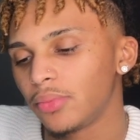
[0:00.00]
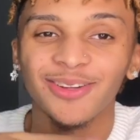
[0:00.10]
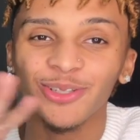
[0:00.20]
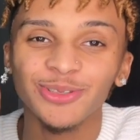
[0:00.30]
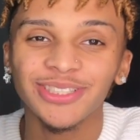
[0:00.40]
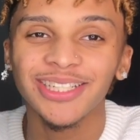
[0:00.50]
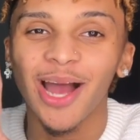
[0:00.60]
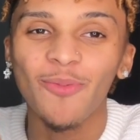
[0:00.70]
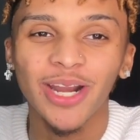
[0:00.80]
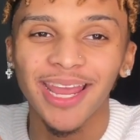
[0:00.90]
Usually
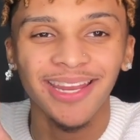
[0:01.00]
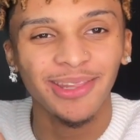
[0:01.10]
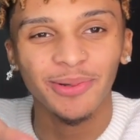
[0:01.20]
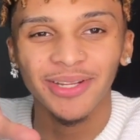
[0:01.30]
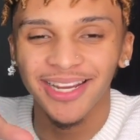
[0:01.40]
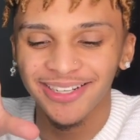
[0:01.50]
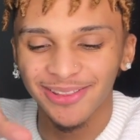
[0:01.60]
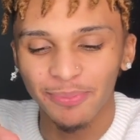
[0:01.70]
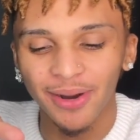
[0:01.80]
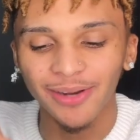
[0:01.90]
I would have ended,
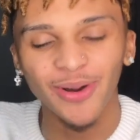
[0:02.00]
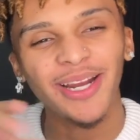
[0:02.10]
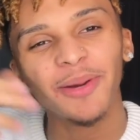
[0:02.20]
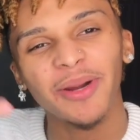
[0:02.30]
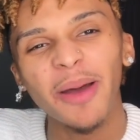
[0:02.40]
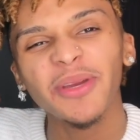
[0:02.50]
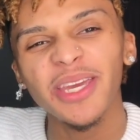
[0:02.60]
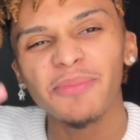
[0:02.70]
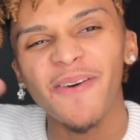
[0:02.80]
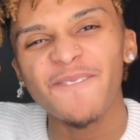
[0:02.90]
ended the prank right here, but I'm gonna
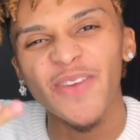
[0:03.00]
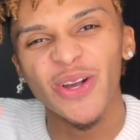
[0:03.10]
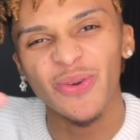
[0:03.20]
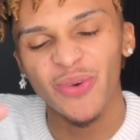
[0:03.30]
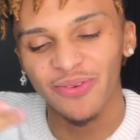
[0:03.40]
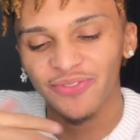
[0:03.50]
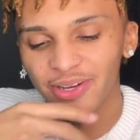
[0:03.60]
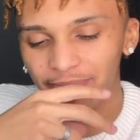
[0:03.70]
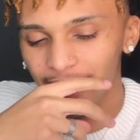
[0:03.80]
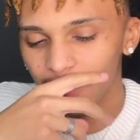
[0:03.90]
keep on fucking with him
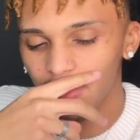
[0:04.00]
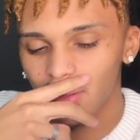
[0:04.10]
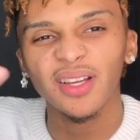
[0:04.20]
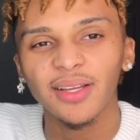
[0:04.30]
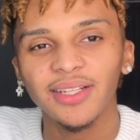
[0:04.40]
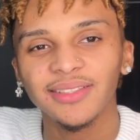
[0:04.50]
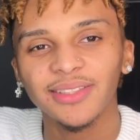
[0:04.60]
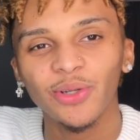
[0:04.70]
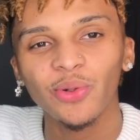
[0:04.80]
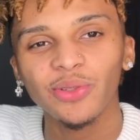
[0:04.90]
for a minute. Cause
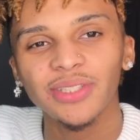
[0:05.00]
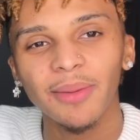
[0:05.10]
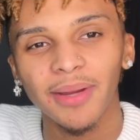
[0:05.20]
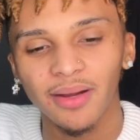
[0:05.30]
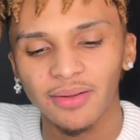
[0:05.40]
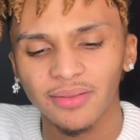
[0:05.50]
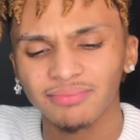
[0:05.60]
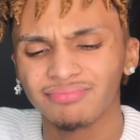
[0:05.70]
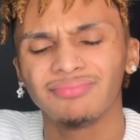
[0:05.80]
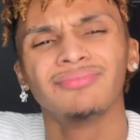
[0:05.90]
who you talking about?
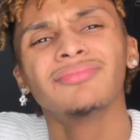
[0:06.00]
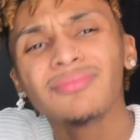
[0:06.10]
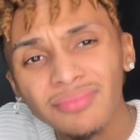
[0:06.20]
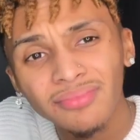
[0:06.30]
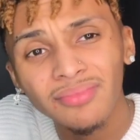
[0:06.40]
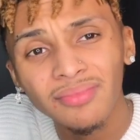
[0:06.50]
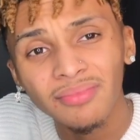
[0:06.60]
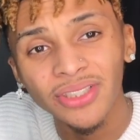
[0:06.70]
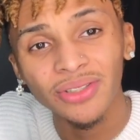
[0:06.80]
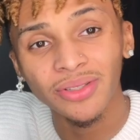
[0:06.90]

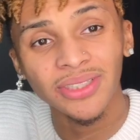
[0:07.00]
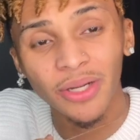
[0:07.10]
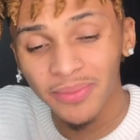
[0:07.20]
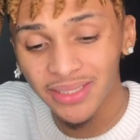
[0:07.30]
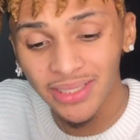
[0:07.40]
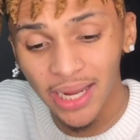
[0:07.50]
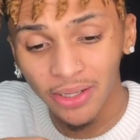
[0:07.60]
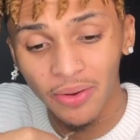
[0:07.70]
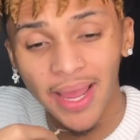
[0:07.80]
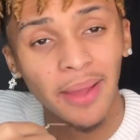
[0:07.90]
Bitch, you gonna tell me it's not
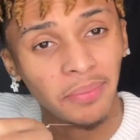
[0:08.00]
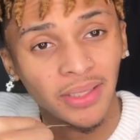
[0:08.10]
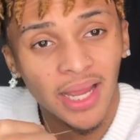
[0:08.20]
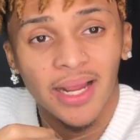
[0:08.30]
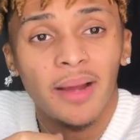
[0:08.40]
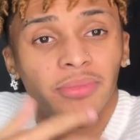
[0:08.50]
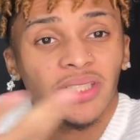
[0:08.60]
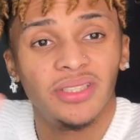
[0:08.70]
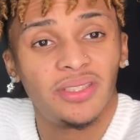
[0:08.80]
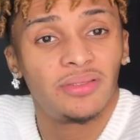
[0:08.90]
gonna happen. Like I'm
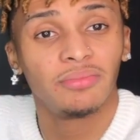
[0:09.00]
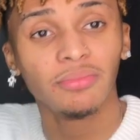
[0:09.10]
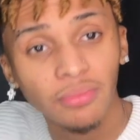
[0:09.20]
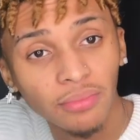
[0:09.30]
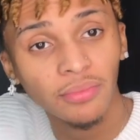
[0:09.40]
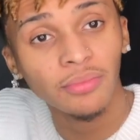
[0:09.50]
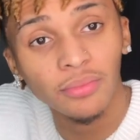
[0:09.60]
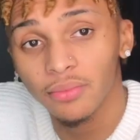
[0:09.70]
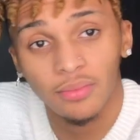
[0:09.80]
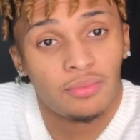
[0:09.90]
just
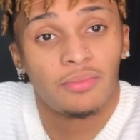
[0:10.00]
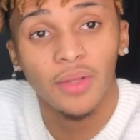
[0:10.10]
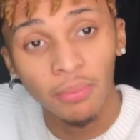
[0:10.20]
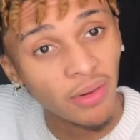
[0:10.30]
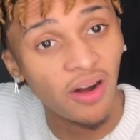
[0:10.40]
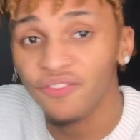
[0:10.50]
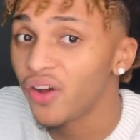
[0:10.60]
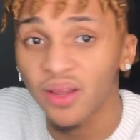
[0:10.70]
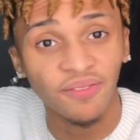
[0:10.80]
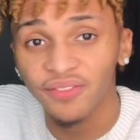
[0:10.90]
a
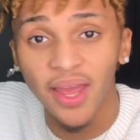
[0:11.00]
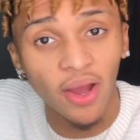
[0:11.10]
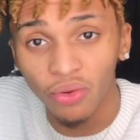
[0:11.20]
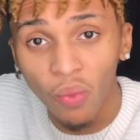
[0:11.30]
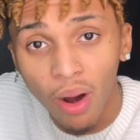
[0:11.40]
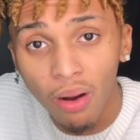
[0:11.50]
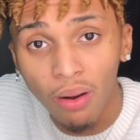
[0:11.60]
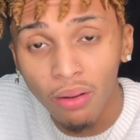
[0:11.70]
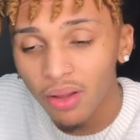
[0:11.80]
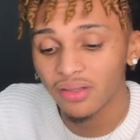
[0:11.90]
motherfucking fly on the
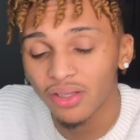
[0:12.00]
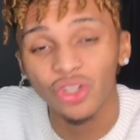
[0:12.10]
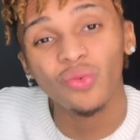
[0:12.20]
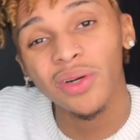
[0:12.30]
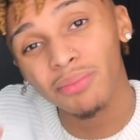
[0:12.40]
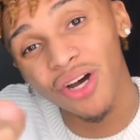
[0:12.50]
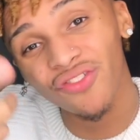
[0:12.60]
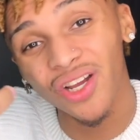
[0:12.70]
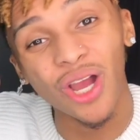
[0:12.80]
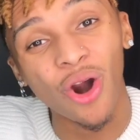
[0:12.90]
wall. You in the
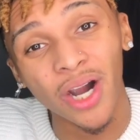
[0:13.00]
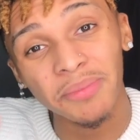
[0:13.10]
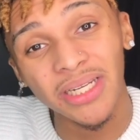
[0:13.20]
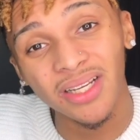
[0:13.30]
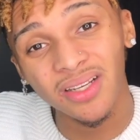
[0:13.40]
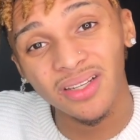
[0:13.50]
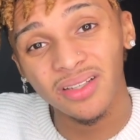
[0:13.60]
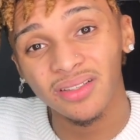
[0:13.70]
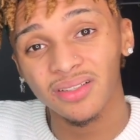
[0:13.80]
motherfucking army, nigga.